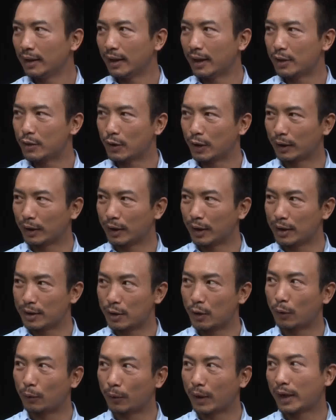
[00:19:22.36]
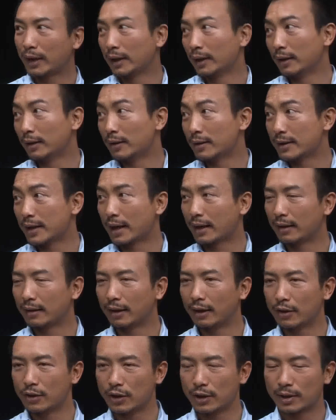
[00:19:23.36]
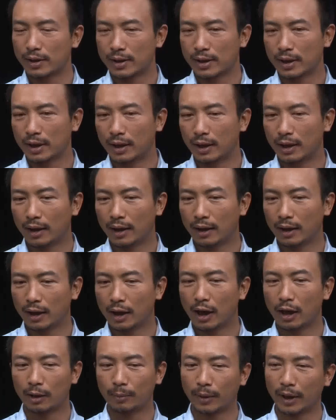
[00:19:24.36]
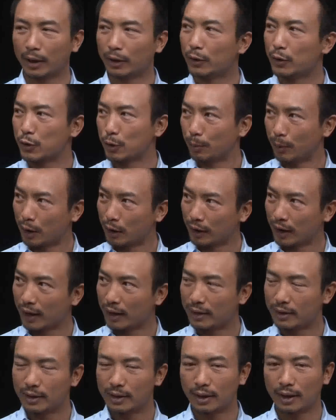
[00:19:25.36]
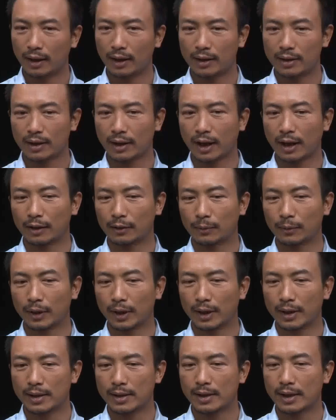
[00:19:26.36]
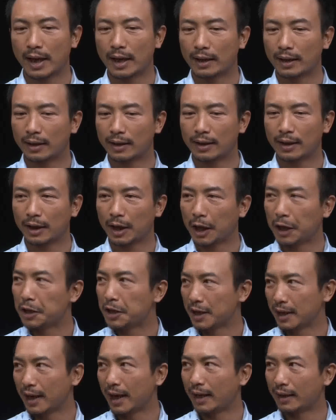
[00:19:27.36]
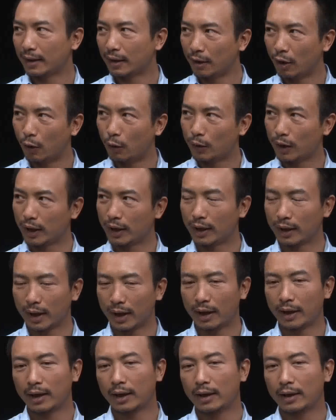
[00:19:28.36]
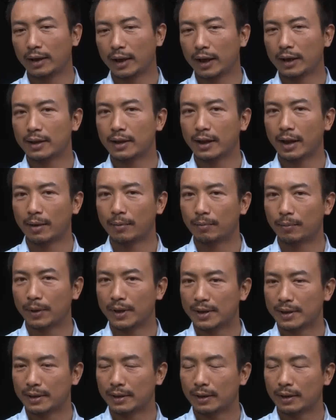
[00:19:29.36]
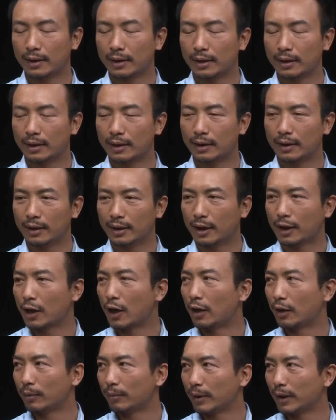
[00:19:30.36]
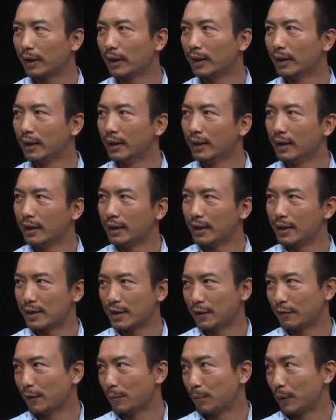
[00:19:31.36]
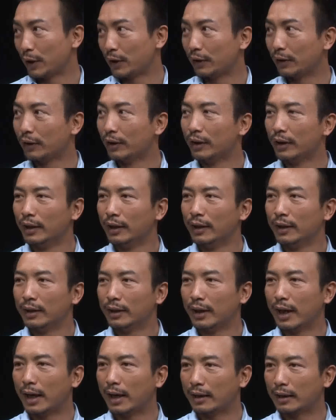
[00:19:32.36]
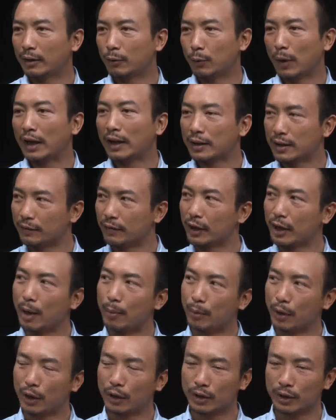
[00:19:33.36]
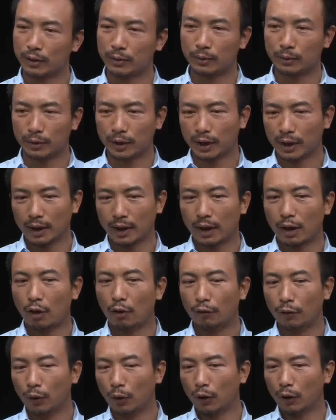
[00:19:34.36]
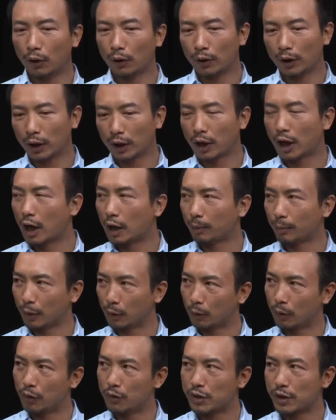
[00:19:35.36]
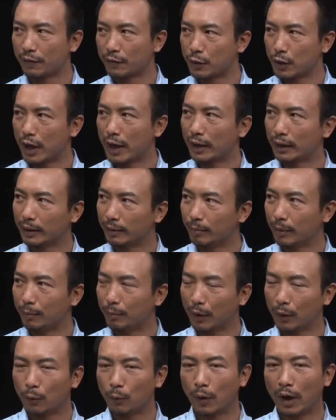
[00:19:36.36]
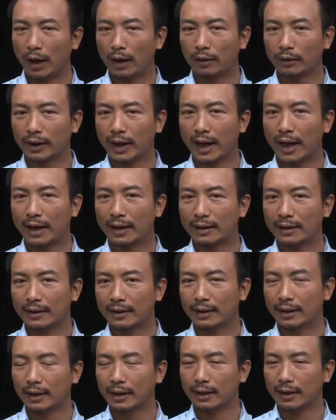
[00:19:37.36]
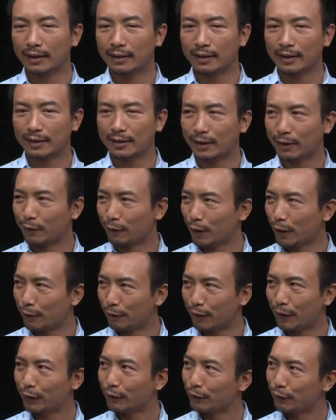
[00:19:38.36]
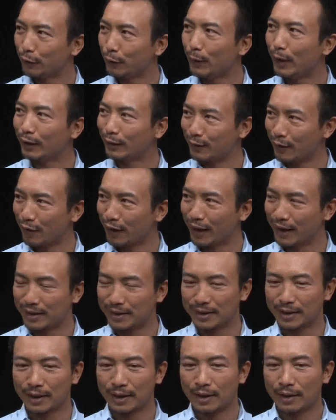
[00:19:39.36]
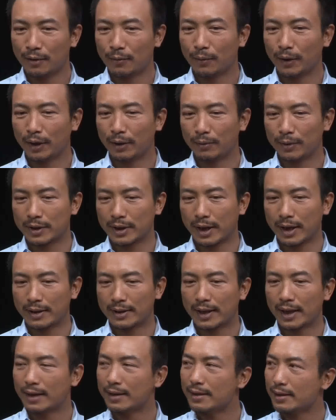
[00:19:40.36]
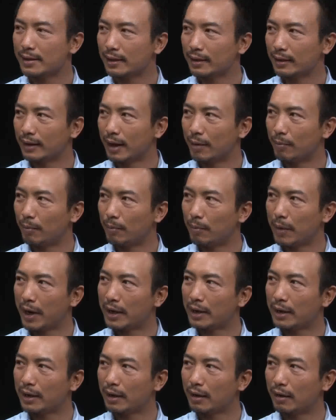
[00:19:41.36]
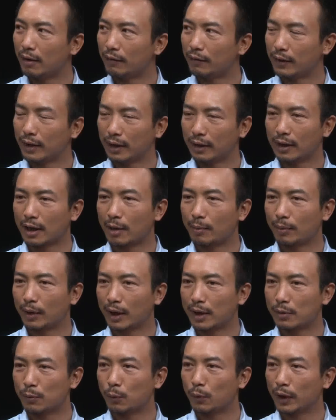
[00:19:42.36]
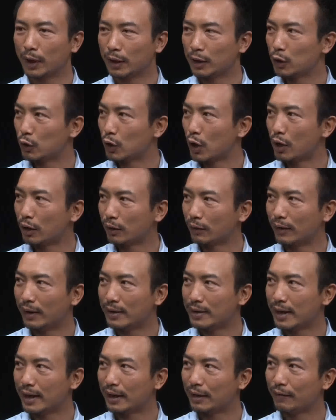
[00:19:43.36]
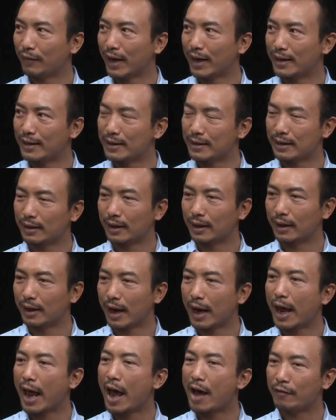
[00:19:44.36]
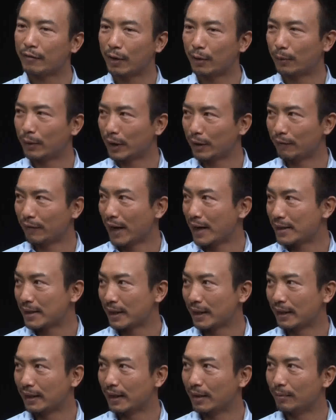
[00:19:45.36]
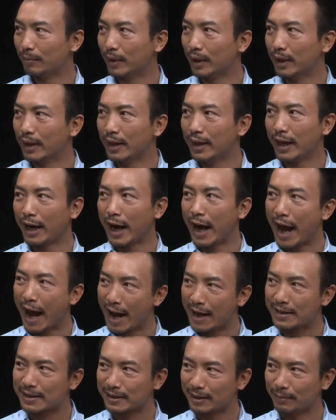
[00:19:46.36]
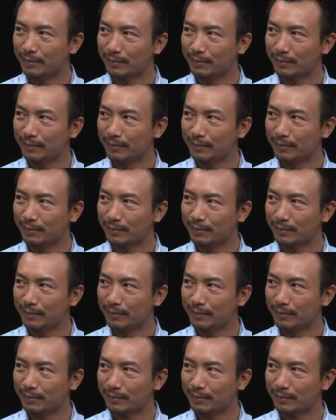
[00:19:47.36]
China is already the second largest economy and also market, together with the internet. The whole internet economy is even bigger, relatively compared to the overall economy growth of China. But meanwhile, there are a few other things. When I was at Tencent, many of the companies willing to talk to us and have our invest in them, and ask